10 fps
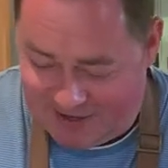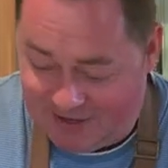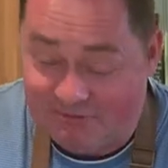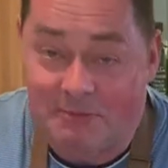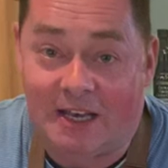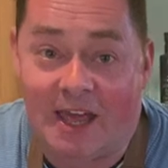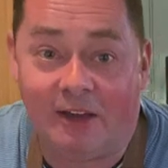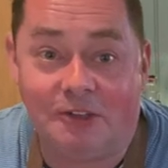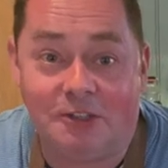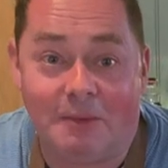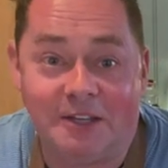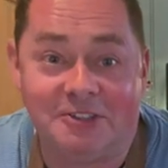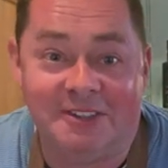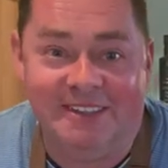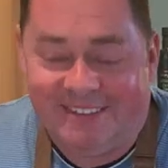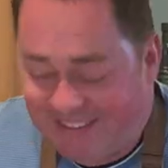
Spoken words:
Lift me leg, could you imagine?